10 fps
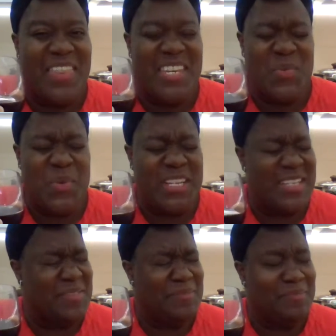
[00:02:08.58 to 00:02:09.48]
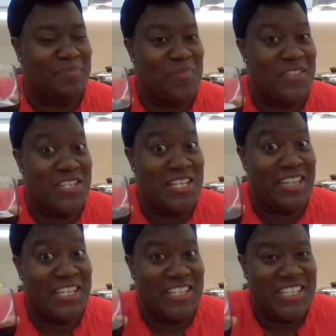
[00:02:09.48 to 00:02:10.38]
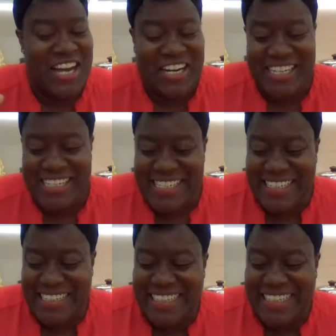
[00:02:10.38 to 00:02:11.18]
This one is just a little tart.